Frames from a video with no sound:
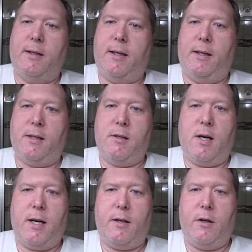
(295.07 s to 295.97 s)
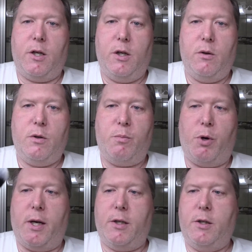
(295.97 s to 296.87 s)
And it's not a huge
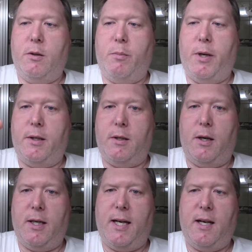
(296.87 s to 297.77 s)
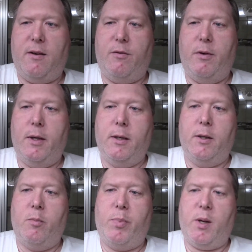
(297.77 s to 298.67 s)
brush, but, and I have
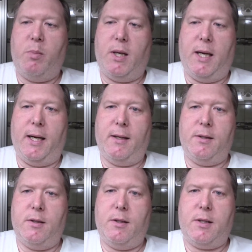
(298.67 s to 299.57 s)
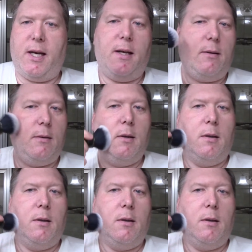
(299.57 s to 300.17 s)
pretty big hands, and it's got